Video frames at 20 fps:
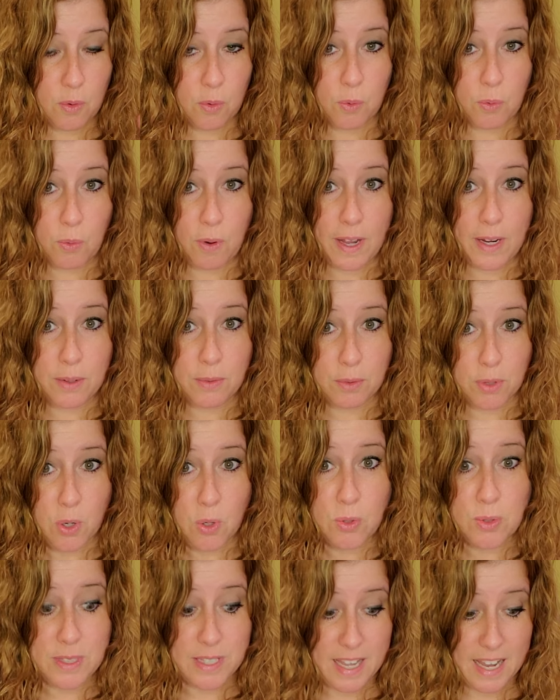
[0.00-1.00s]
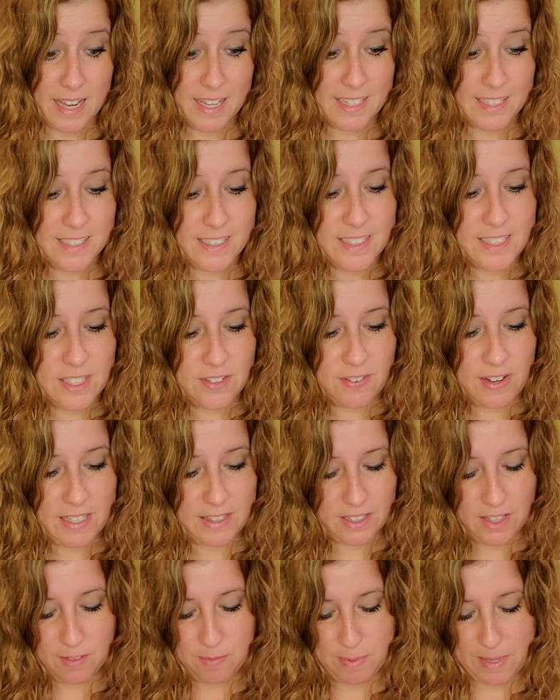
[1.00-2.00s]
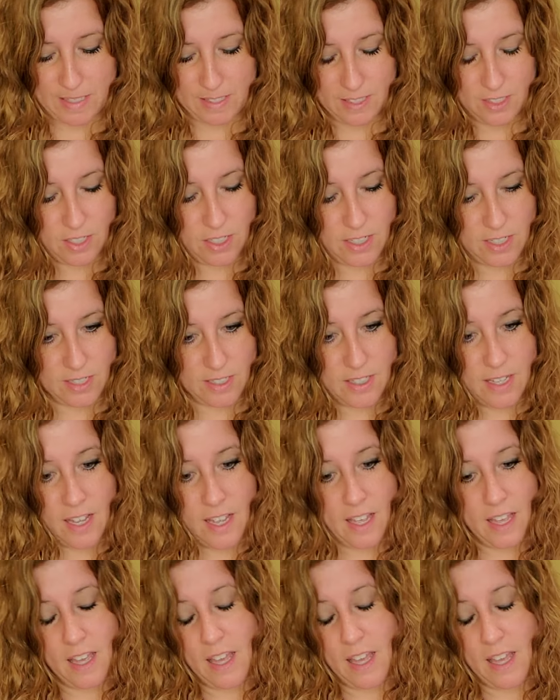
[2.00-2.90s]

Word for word: White Rose Guidance, Divine Love Messages.